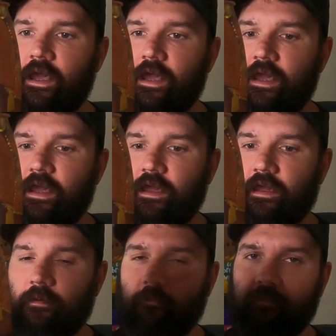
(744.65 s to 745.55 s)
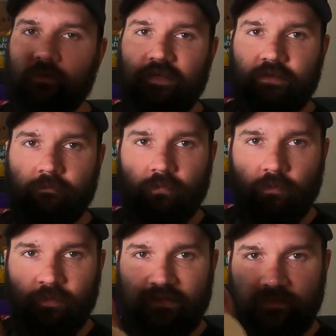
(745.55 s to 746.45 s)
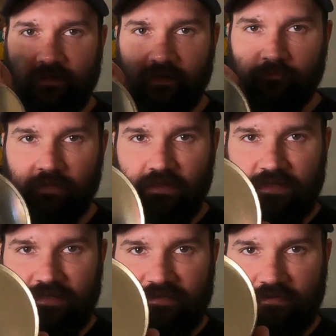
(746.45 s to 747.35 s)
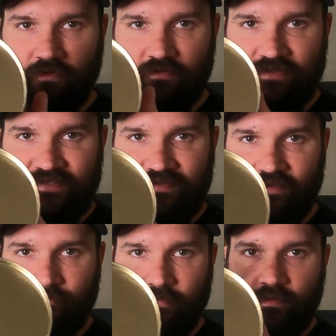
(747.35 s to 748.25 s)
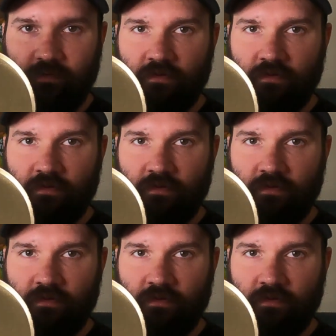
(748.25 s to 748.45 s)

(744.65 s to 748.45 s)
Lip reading: The only problem I do have with it is got some